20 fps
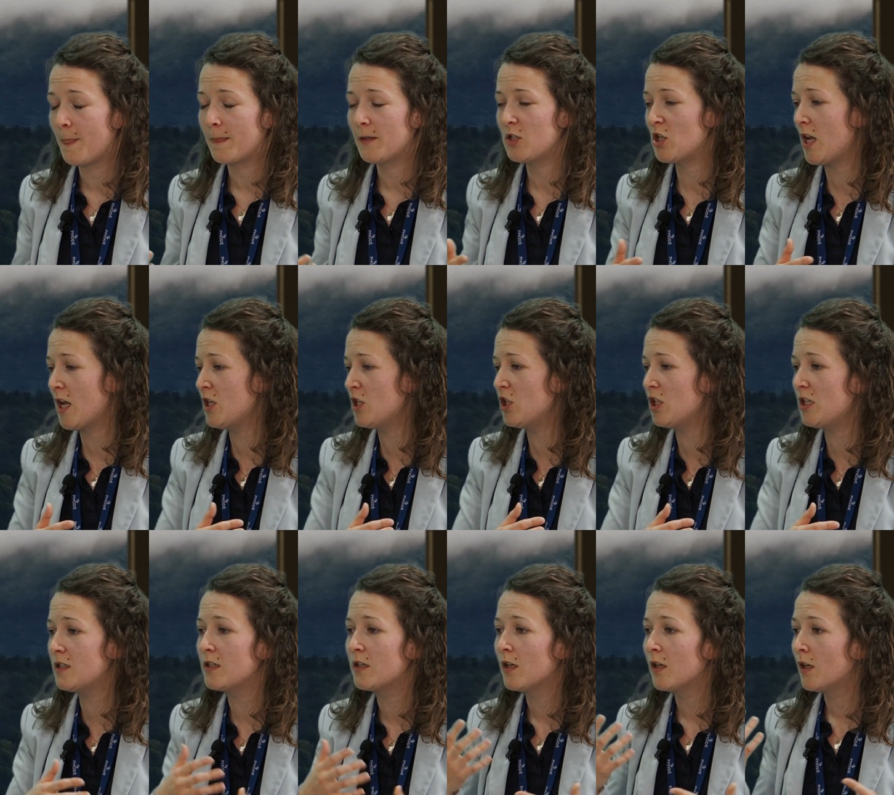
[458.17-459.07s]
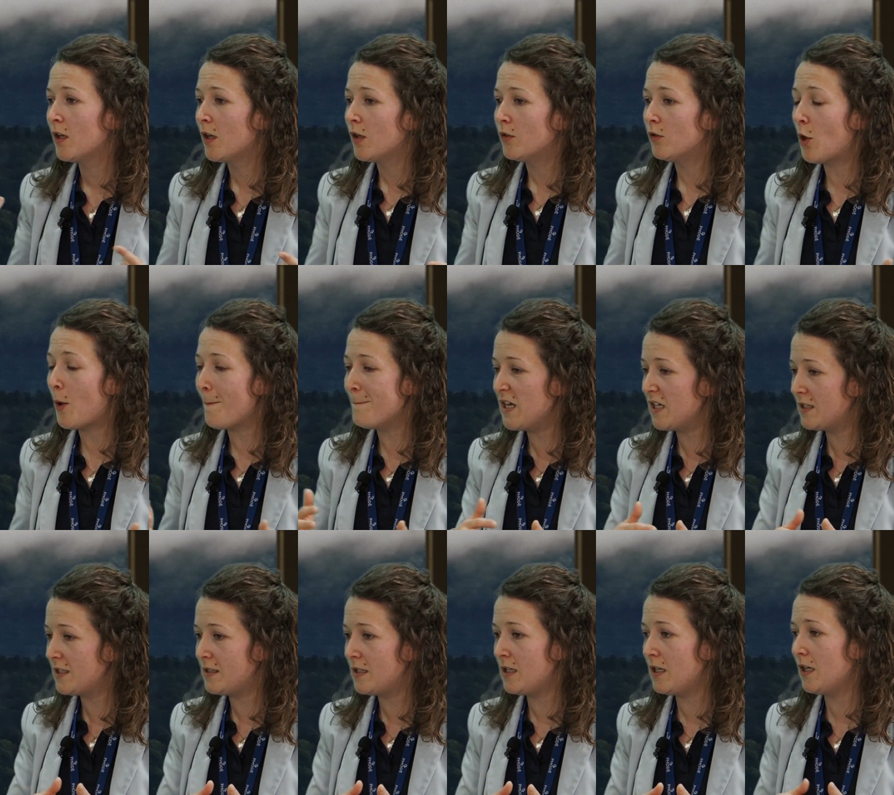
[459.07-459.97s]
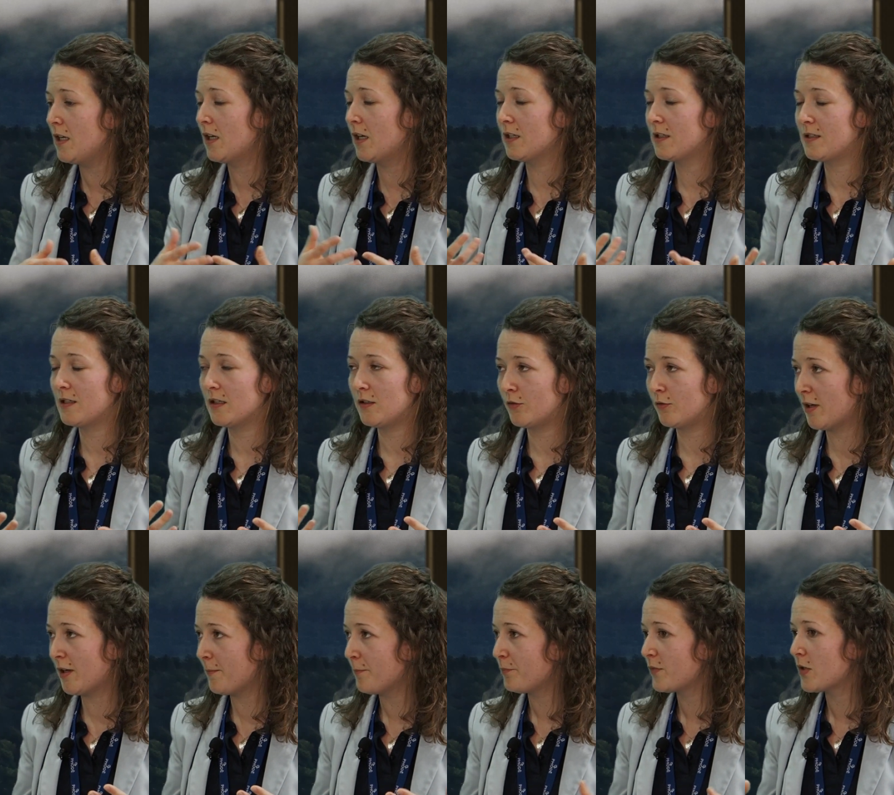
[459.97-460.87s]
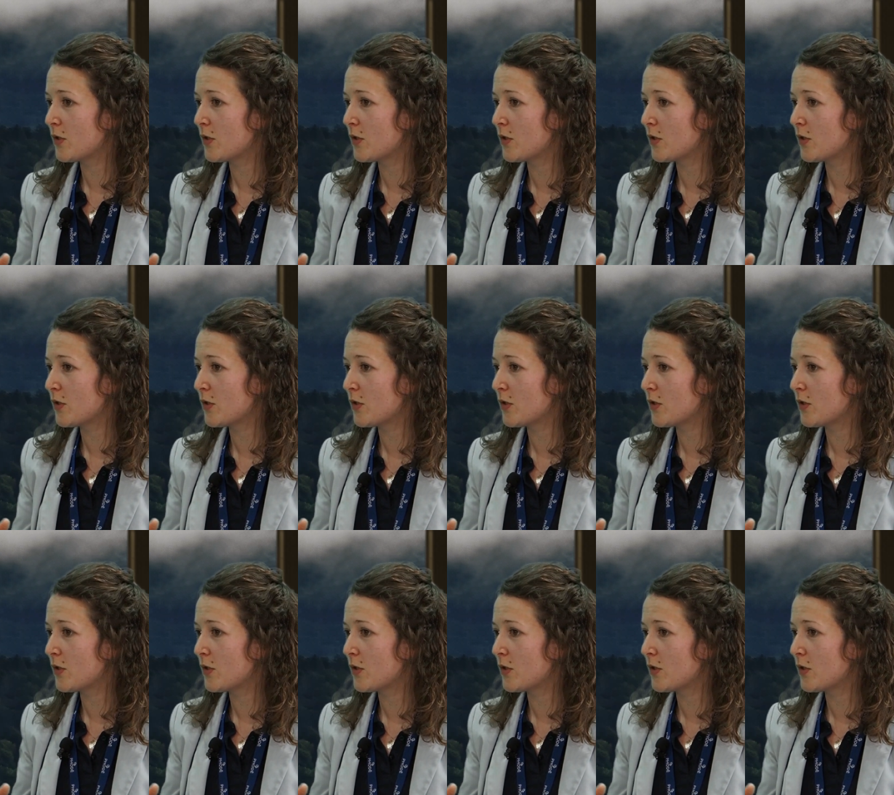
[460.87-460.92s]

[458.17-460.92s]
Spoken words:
change it, the mixing, etc.